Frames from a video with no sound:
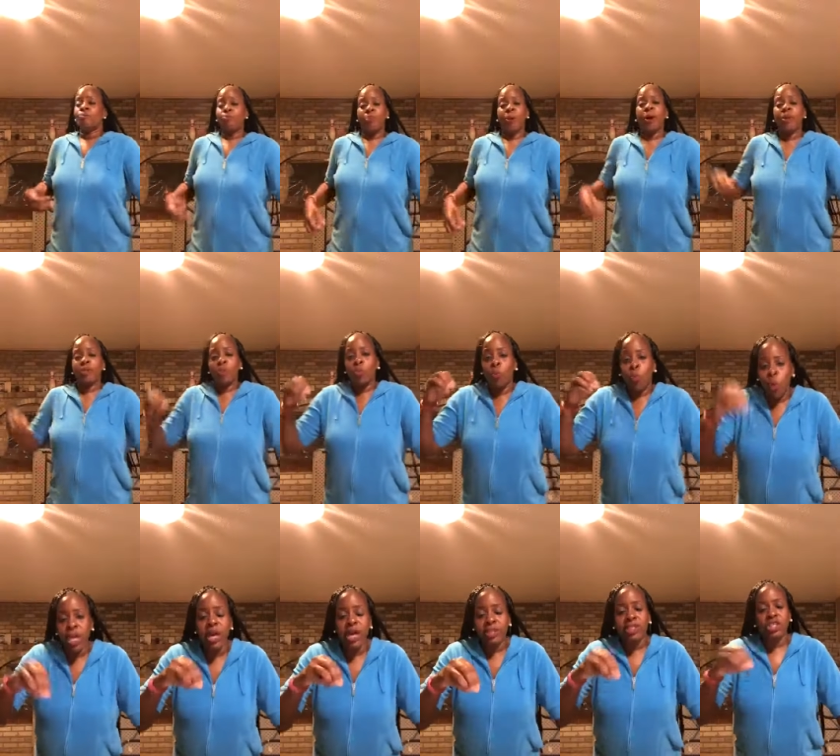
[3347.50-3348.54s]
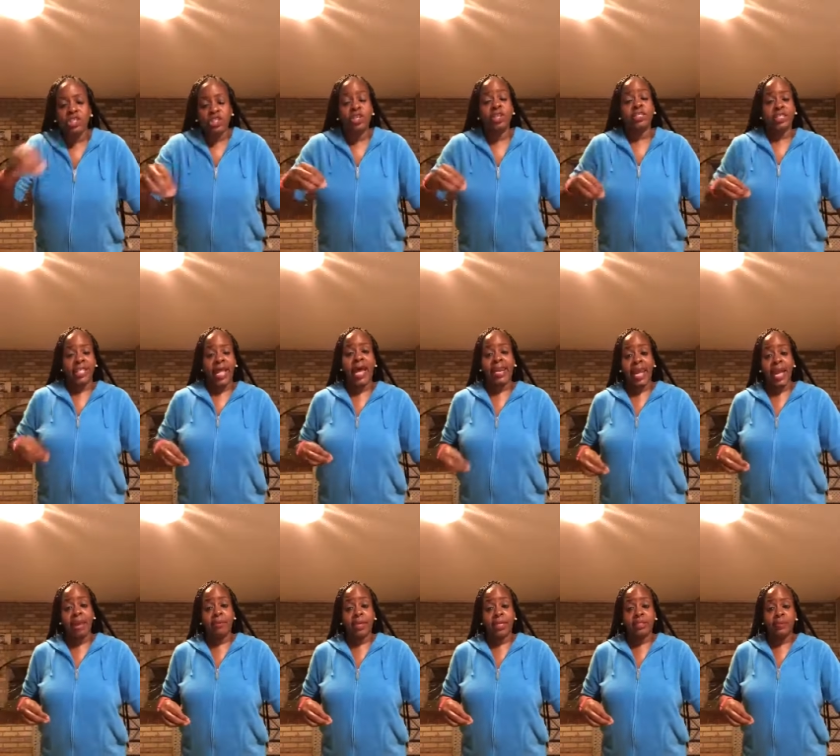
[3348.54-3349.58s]
But we understood the
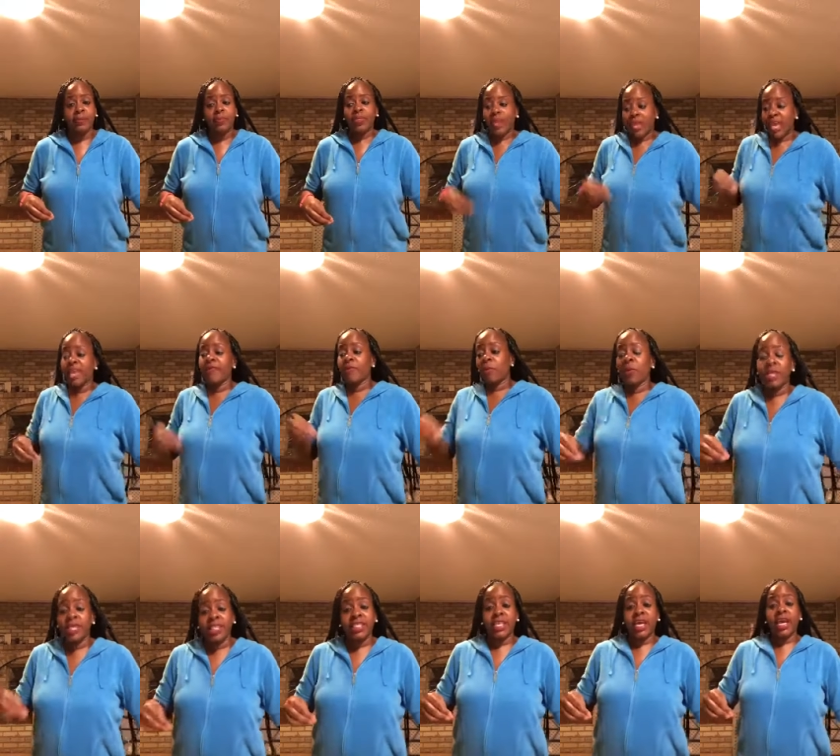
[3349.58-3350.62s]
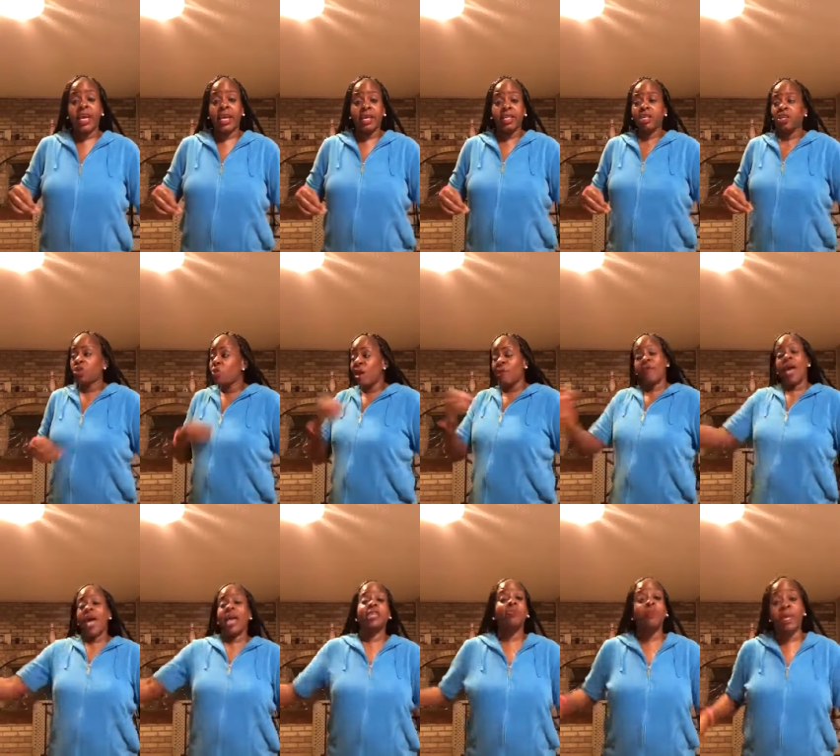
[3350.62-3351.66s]
dynamics. Even when he said, you
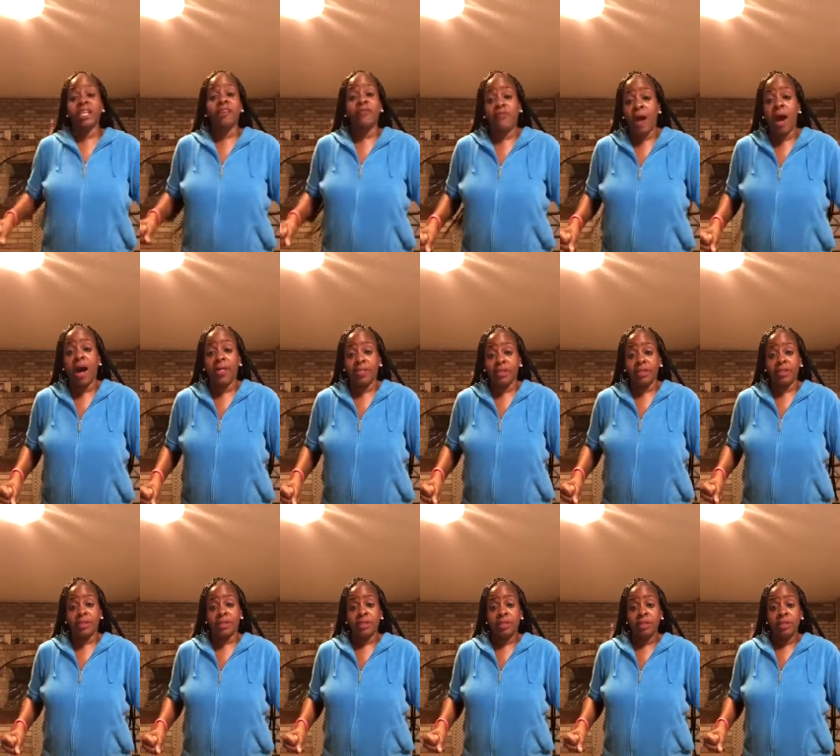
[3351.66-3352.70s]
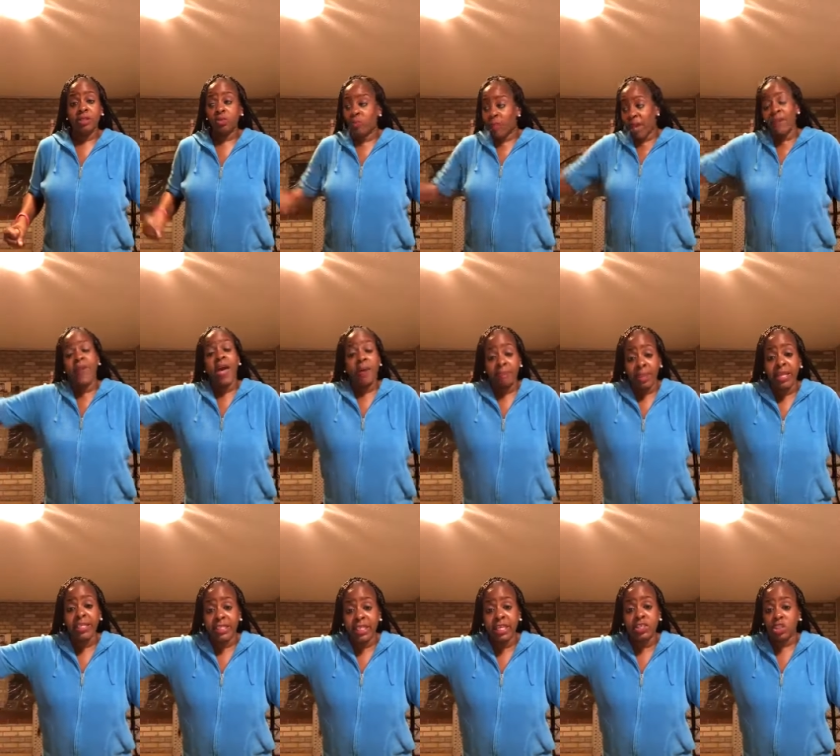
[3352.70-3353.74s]
haven't had many fathers. You may have had
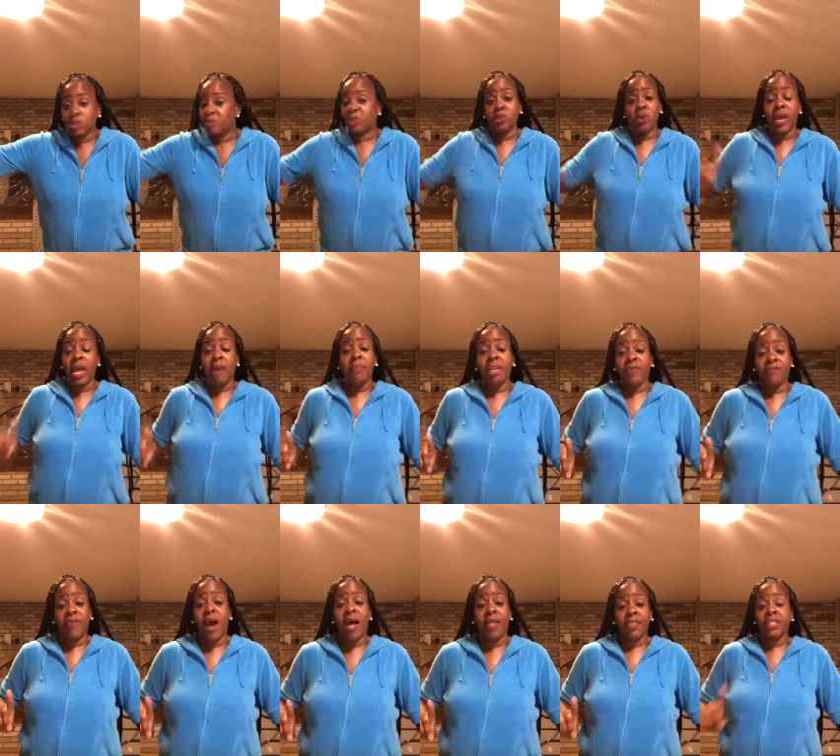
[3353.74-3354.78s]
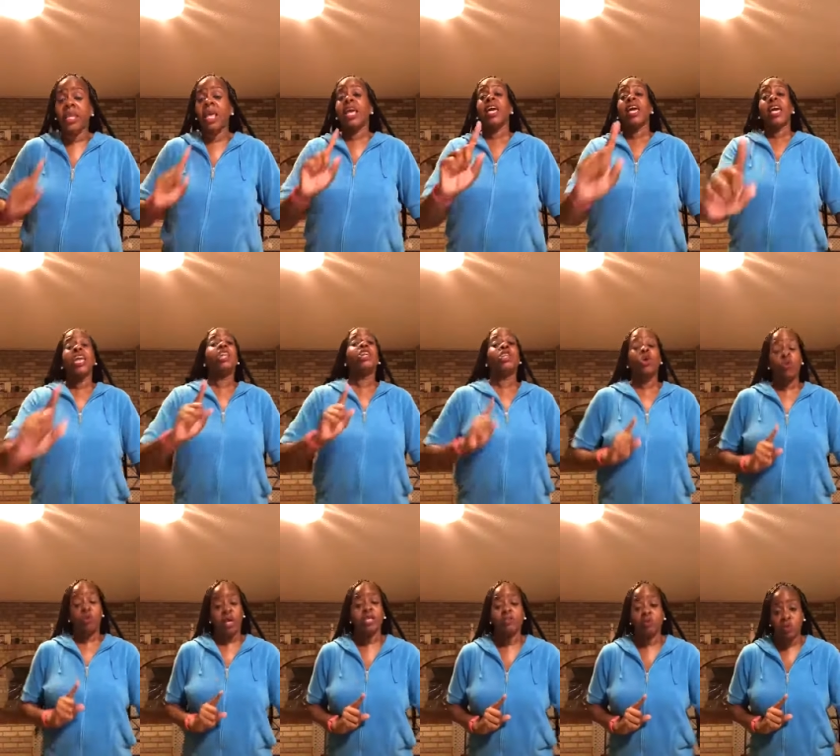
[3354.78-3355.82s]
many teachers, but you ain't had many fathers. He
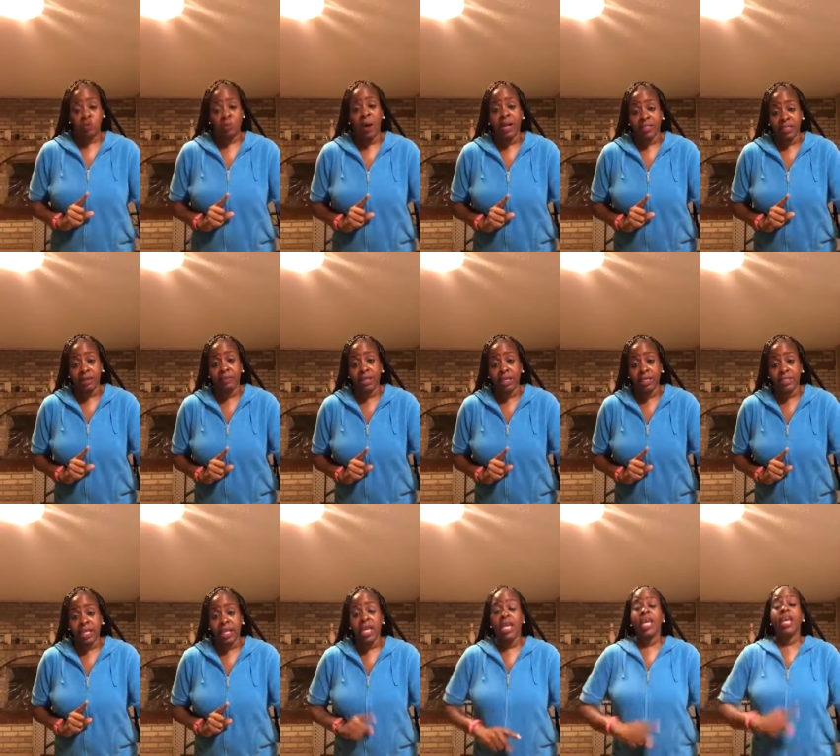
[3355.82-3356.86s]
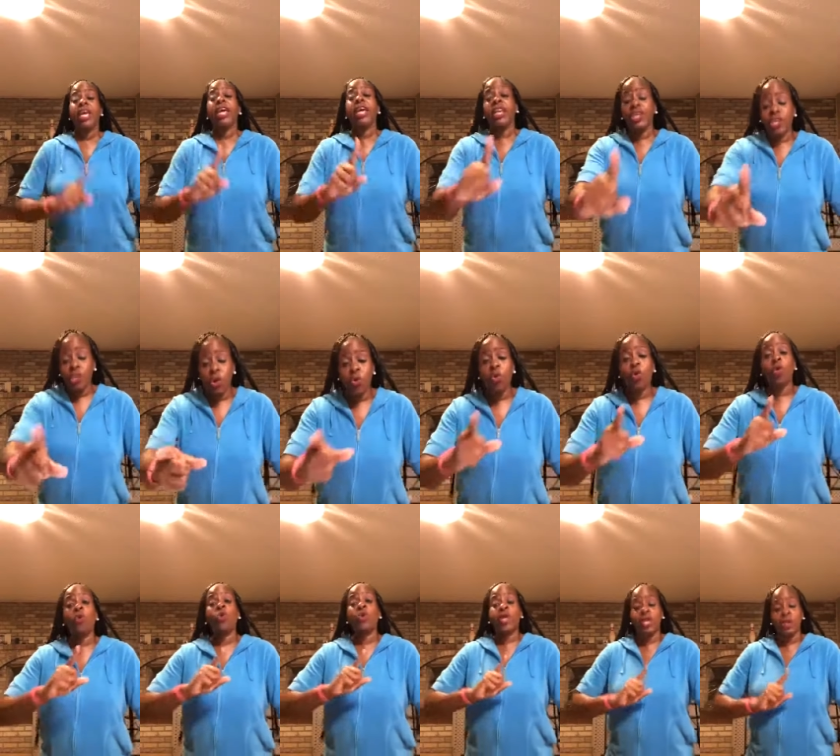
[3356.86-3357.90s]
knew his responsibility. He knew
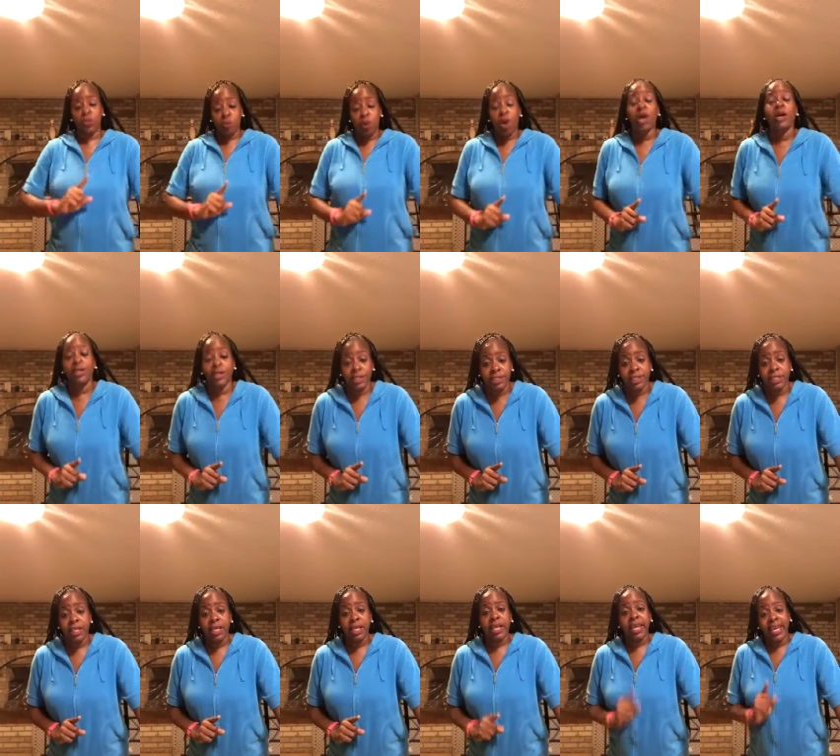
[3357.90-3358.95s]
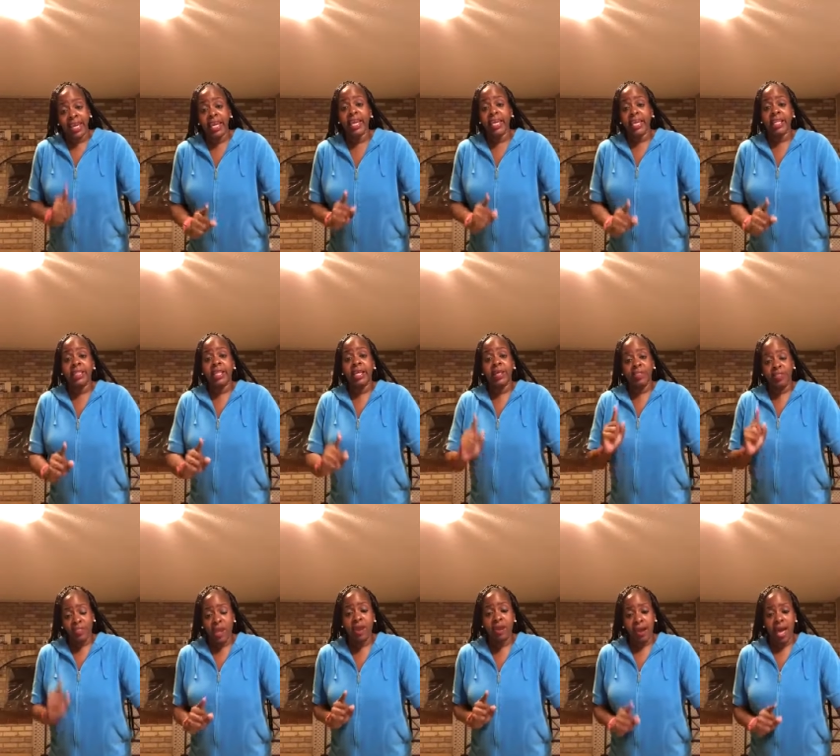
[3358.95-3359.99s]
who he was in their